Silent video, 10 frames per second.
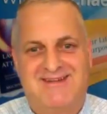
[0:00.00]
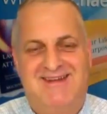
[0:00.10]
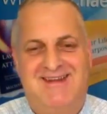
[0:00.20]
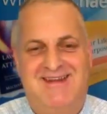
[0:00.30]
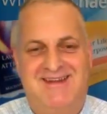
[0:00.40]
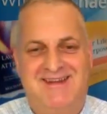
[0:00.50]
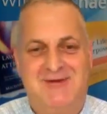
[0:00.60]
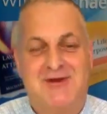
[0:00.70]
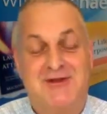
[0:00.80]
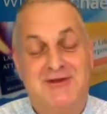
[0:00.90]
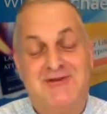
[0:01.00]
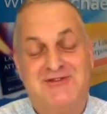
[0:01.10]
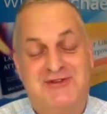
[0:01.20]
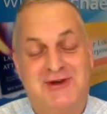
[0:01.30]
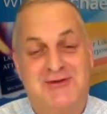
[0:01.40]
You can use your
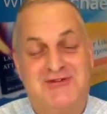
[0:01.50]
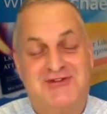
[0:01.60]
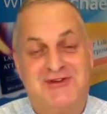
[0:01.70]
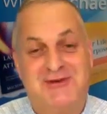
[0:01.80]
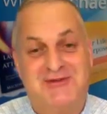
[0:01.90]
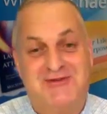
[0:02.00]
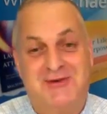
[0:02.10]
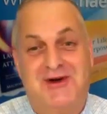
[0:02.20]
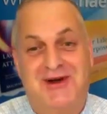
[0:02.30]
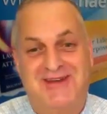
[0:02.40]
toes too if you want.